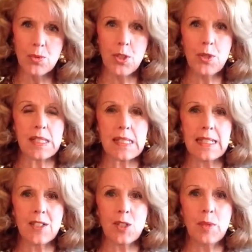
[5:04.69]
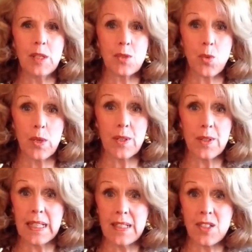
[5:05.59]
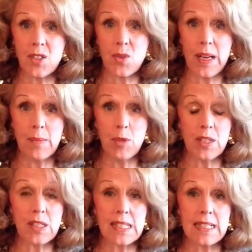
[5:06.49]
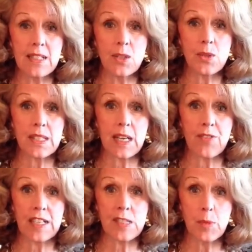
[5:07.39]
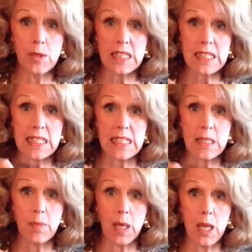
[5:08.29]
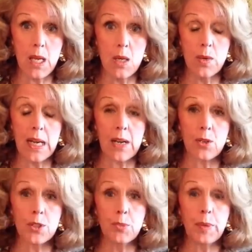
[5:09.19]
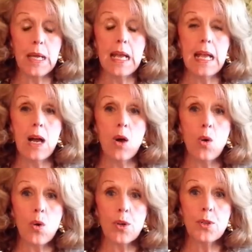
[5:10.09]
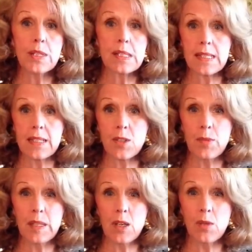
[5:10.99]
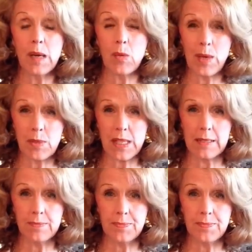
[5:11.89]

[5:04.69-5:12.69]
You can send it to me on Twitter, Instagram. You can send it to us in our Facebook. It's listed below in our group. Or you can send it to me on my website.